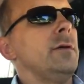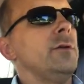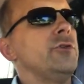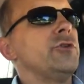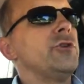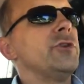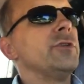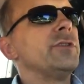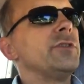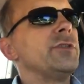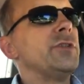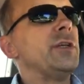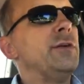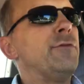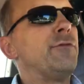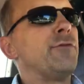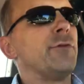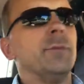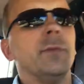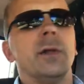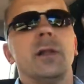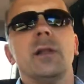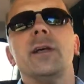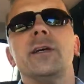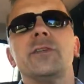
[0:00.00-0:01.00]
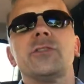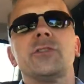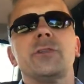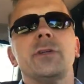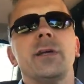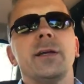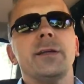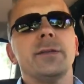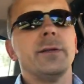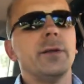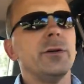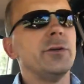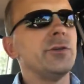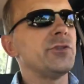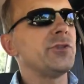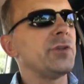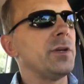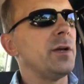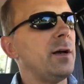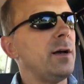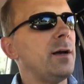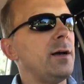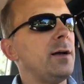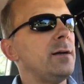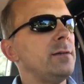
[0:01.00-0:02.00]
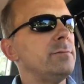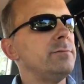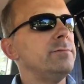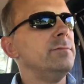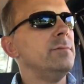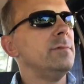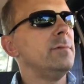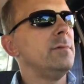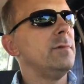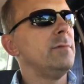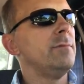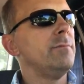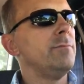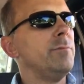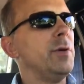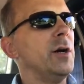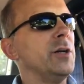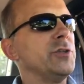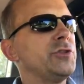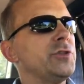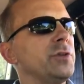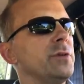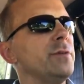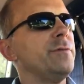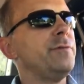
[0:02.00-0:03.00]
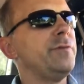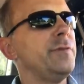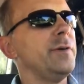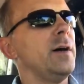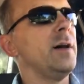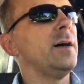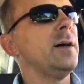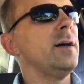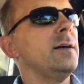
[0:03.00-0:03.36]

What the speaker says: As you can see from the listing, there's a bunch of